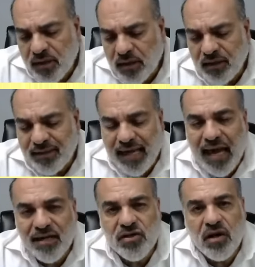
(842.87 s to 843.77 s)
meaning the
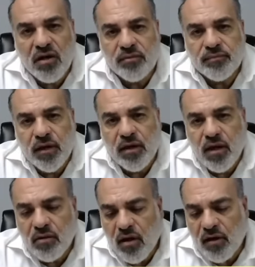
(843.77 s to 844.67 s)
axon,
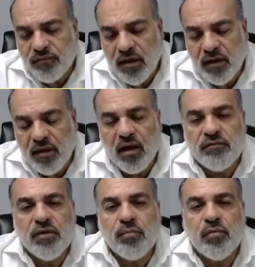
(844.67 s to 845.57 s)
of
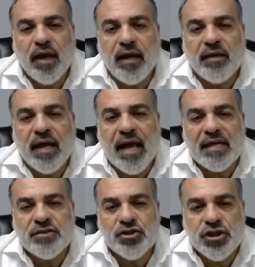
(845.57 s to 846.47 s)
the brain
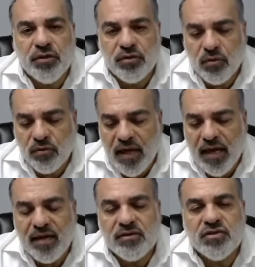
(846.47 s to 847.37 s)
has sheared. Okay,
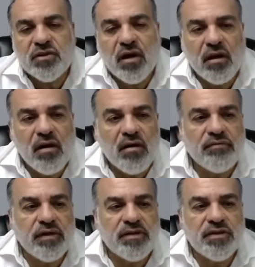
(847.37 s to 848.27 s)
it's cut off,
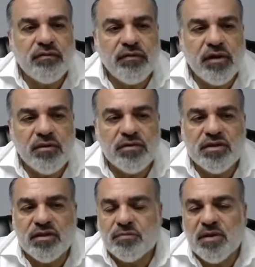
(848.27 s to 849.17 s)
it's diffused,
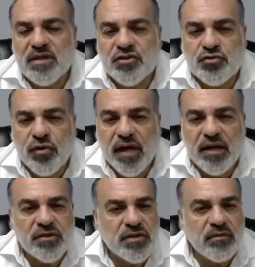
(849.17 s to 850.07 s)
it's been
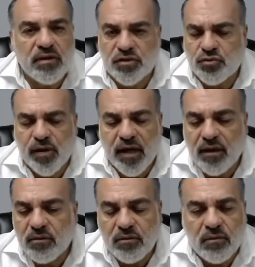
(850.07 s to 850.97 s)

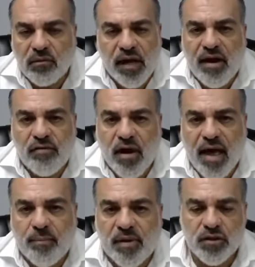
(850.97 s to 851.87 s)
strained, whatever
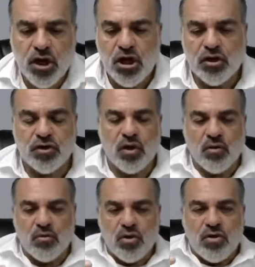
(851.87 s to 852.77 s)
happened.
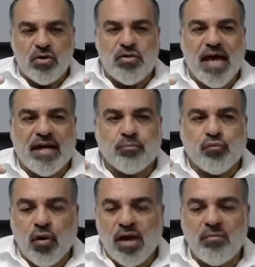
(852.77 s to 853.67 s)
So that
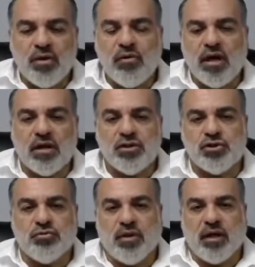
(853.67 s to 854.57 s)
primary
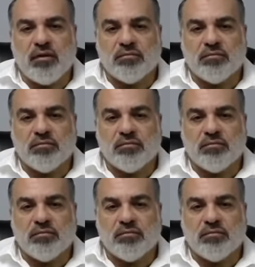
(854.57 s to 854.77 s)
injury